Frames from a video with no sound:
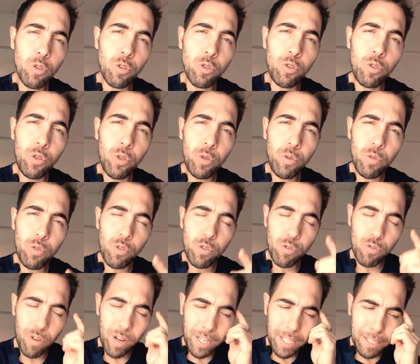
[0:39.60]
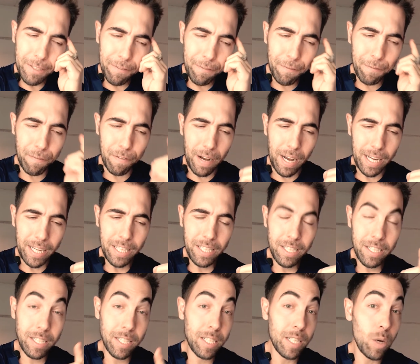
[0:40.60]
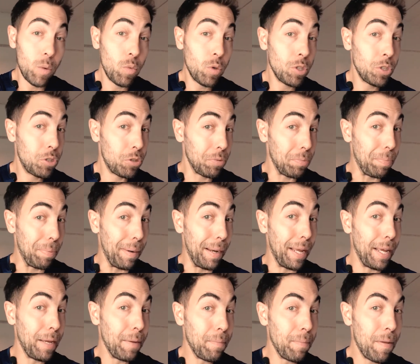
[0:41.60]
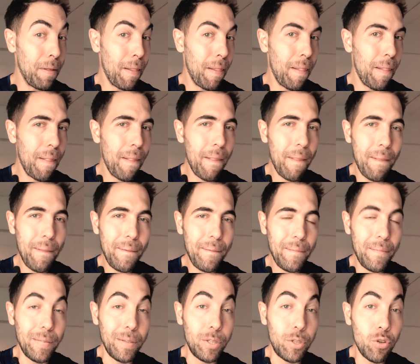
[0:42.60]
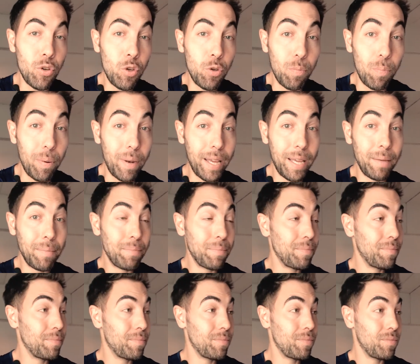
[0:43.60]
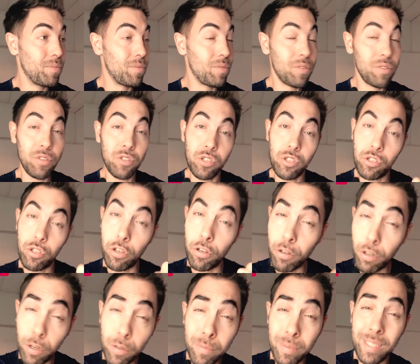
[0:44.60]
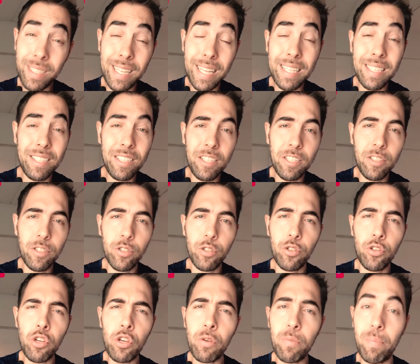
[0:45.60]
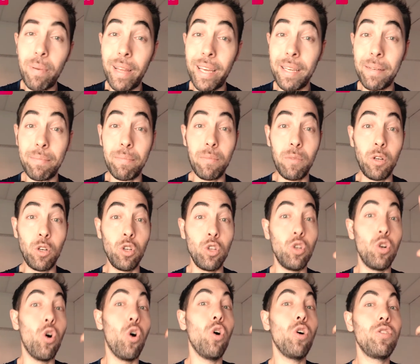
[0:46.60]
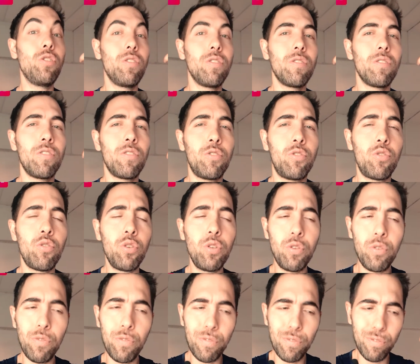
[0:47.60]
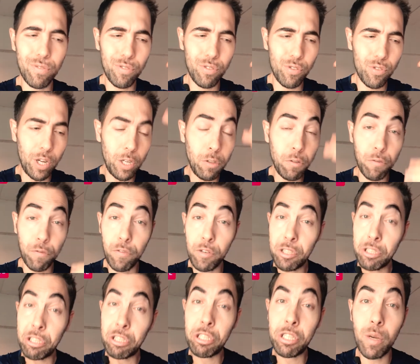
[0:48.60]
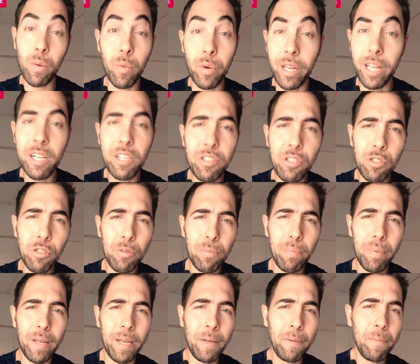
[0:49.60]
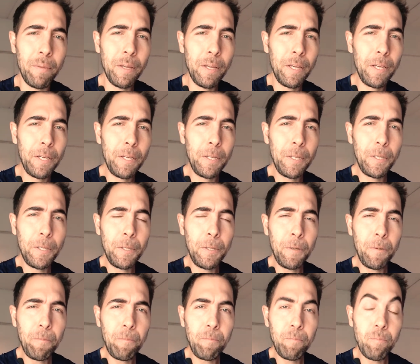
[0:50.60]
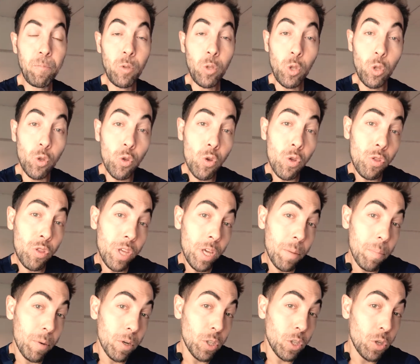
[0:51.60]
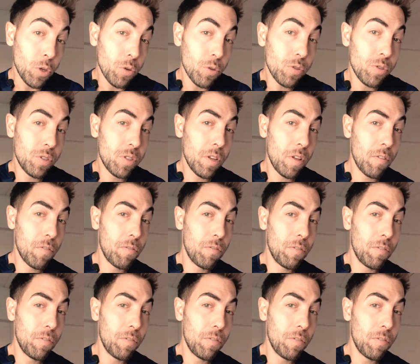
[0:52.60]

Do you try to find someone to blame? Do you blame the circumstances? Do you blame God? Do you try to find someone else to blame? Do you think about yourself?